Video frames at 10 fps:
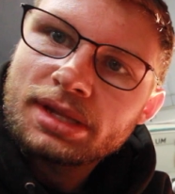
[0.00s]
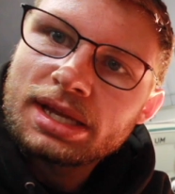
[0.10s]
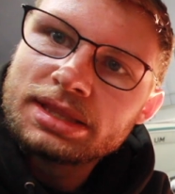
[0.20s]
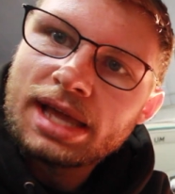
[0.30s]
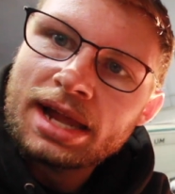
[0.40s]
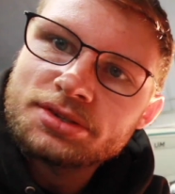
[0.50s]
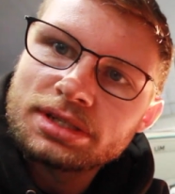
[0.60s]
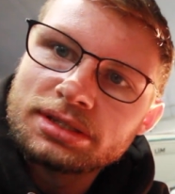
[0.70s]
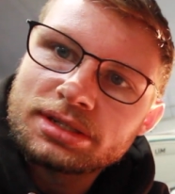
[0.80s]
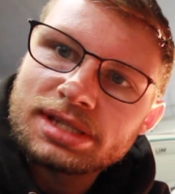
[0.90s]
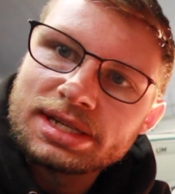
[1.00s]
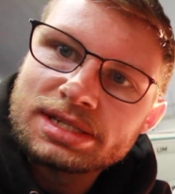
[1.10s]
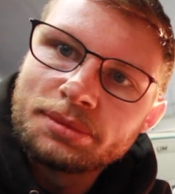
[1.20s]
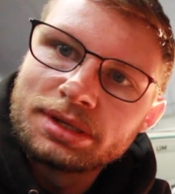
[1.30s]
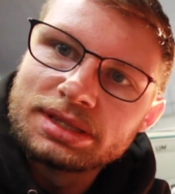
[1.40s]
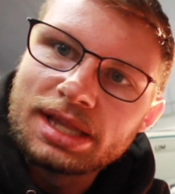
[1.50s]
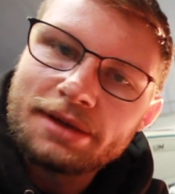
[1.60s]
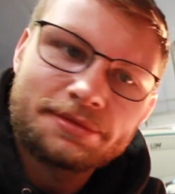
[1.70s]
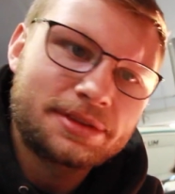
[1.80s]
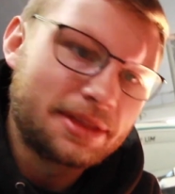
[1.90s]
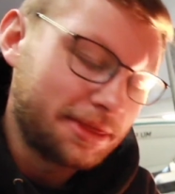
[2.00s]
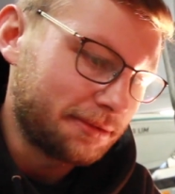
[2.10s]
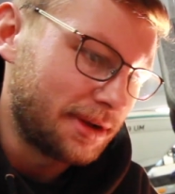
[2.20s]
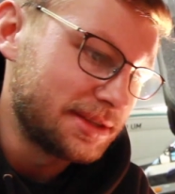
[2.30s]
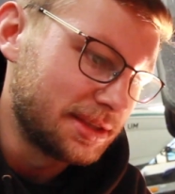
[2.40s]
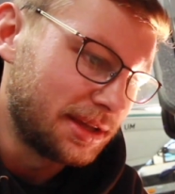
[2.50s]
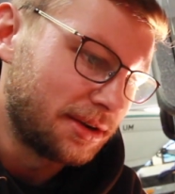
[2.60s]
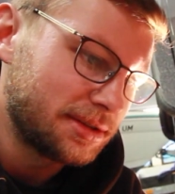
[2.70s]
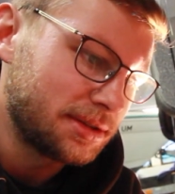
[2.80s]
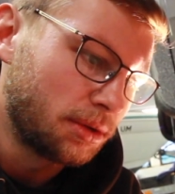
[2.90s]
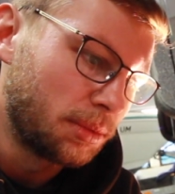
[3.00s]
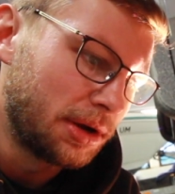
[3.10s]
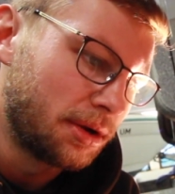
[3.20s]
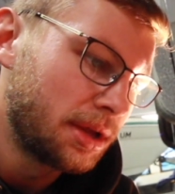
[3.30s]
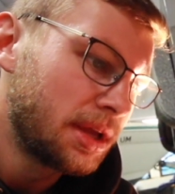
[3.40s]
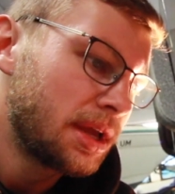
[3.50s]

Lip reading: it actually looks like someone left the threads in there. It's so weird.